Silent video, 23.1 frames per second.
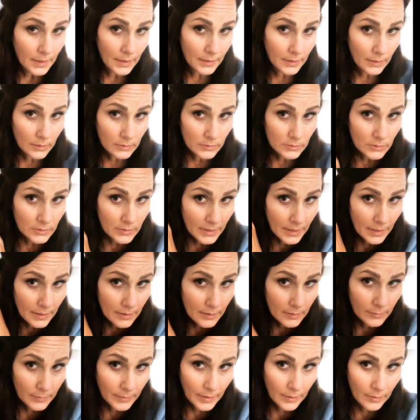And I'll do
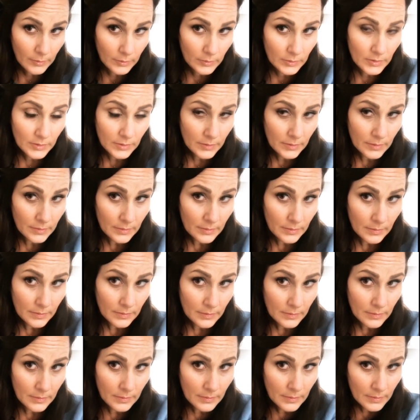that around
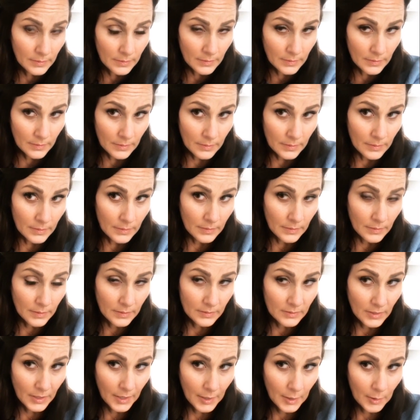the
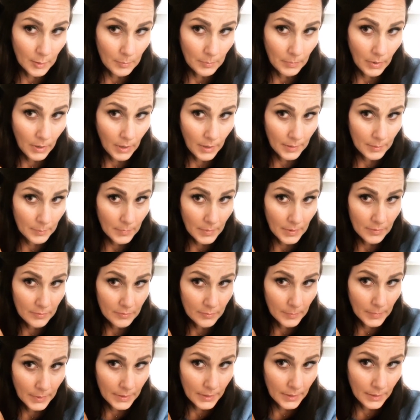entire bottom
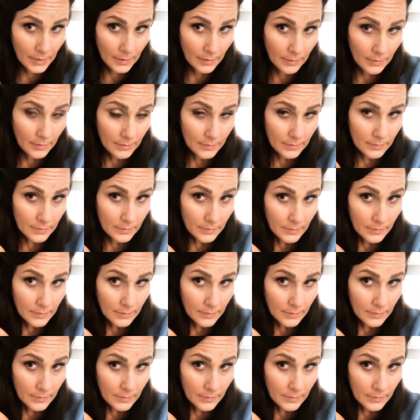of my hair.